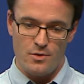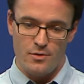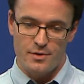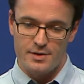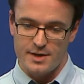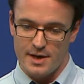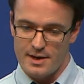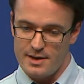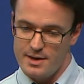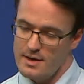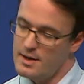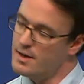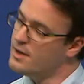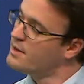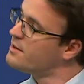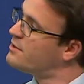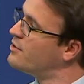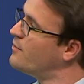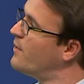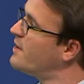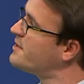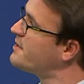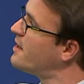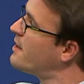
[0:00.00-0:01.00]
Okay?
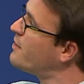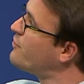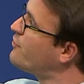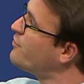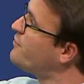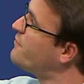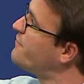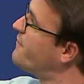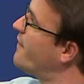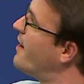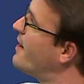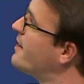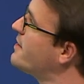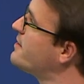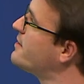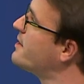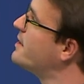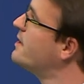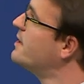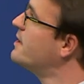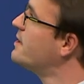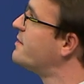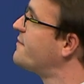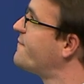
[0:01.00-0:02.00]
So what I could find
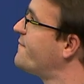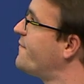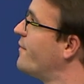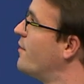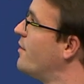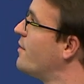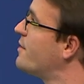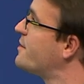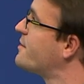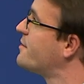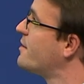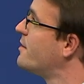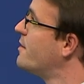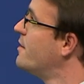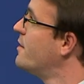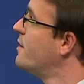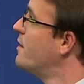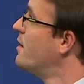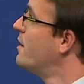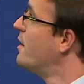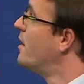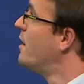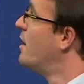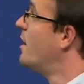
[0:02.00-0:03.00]
is first,
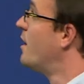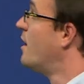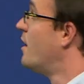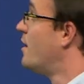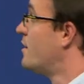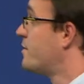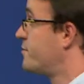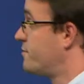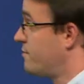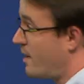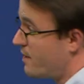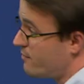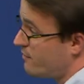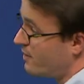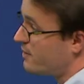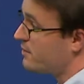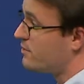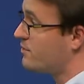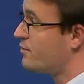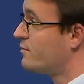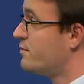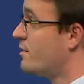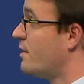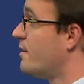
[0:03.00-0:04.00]
uh, so I
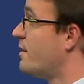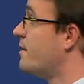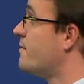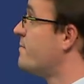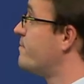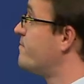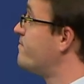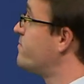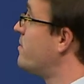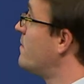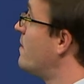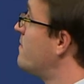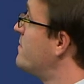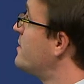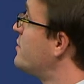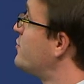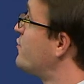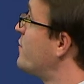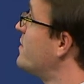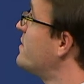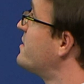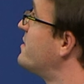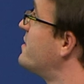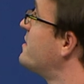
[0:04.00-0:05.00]
went to uh, probably
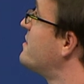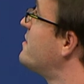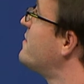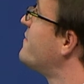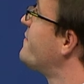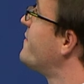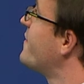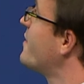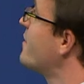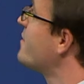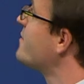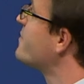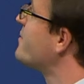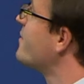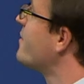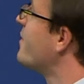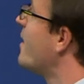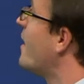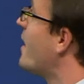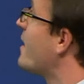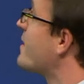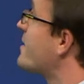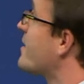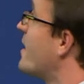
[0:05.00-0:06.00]
twenty different uh,
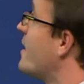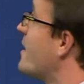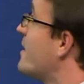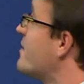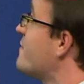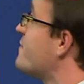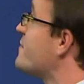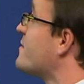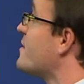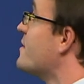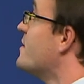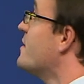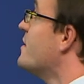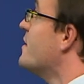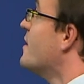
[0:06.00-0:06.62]
archives.